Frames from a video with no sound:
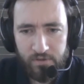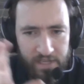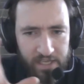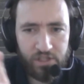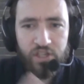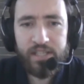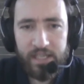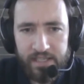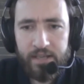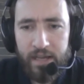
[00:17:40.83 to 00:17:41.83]
That's just
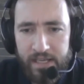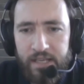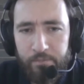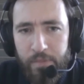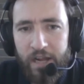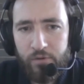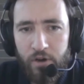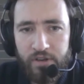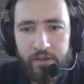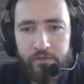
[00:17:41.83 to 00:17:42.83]
as a
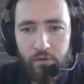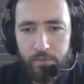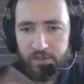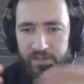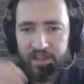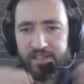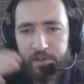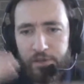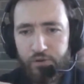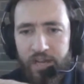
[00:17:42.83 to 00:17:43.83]
background info, because that's
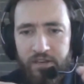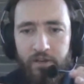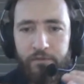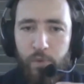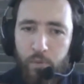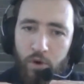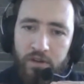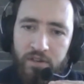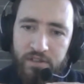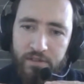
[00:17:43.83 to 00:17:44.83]
the trade-off. We
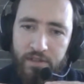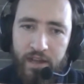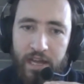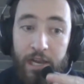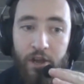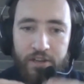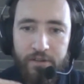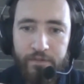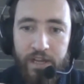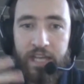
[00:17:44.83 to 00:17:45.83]
want a lot
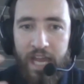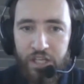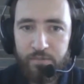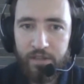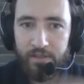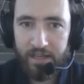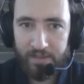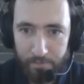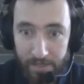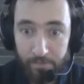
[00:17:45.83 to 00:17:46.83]
of engagement, that
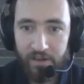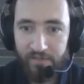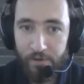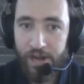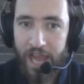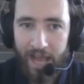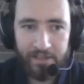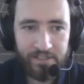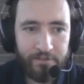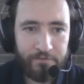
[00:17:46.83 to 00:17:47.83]
the people are very
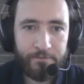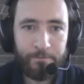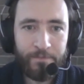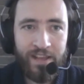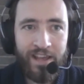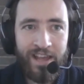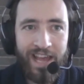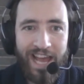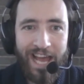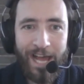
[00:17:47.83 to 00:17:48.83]
active.
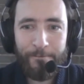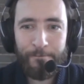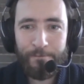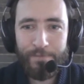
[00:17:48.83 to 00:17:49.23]
Right.